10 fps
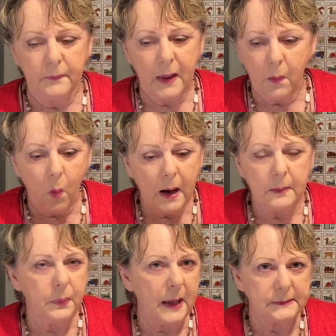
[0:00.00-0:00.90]
white
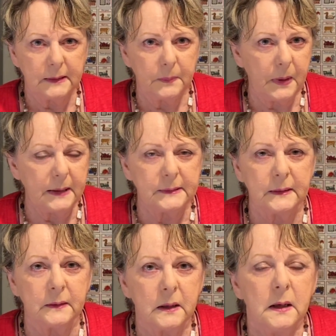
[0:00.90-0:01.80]
plastic
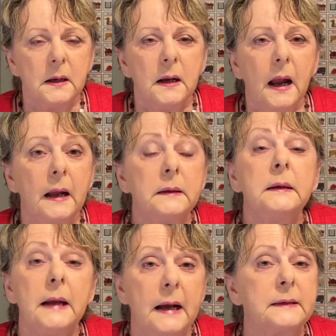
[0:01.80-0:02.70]
basin. And
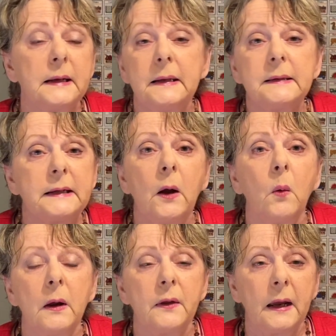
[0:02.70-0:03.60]
yes, it is the
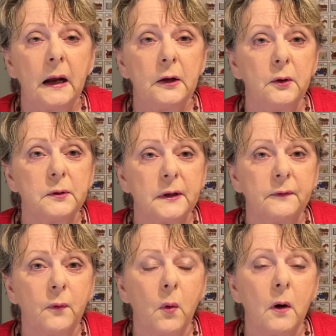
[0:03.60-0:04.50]
only thing I use it
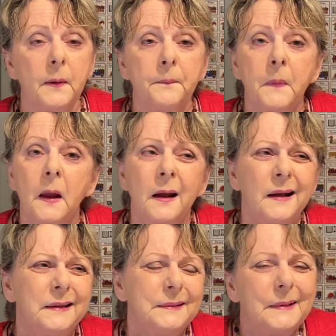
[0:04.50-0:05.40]
for.
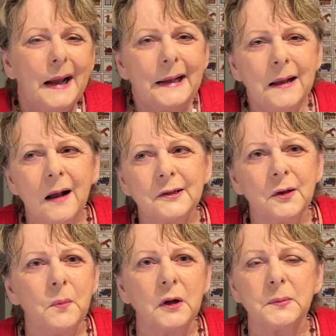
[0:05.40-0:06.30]
And not so
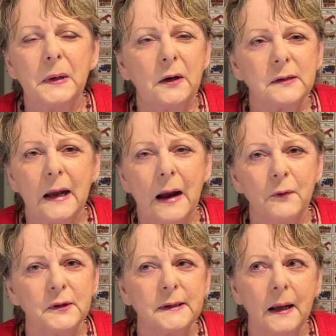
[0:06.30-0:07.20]
much because I ever
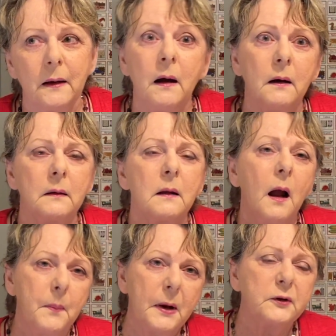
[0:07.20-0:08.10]
said, I
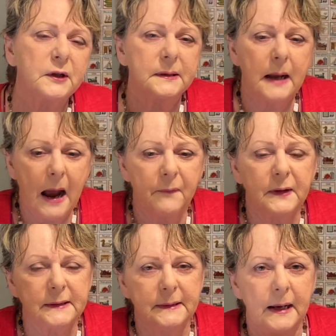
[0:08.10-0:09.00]
better just have
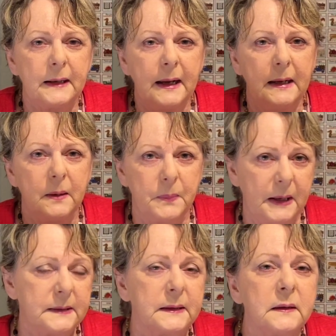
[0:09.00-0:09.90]
this dedicated
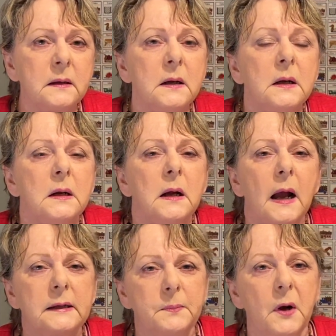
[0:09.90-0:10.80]
basin,
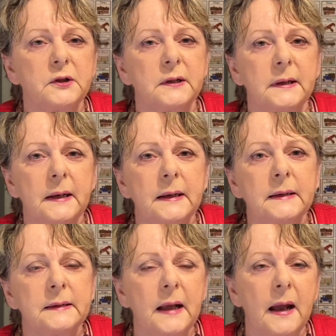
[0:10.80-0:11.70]
as much as it
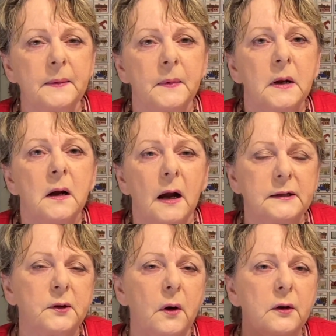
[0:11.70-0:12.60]
is that I
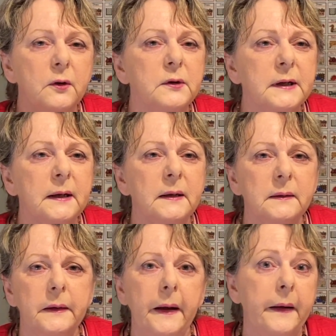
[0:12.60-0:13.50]
started using it
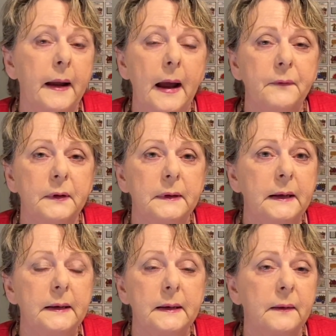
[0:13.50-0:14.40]
and I haven't
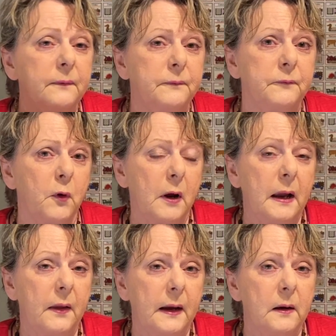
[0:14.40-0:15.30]
needed it for
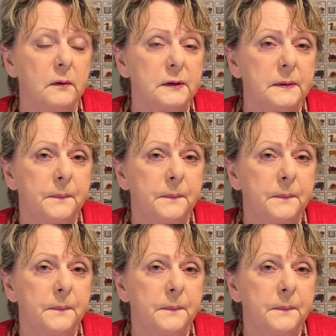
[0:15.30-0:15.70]
anything else.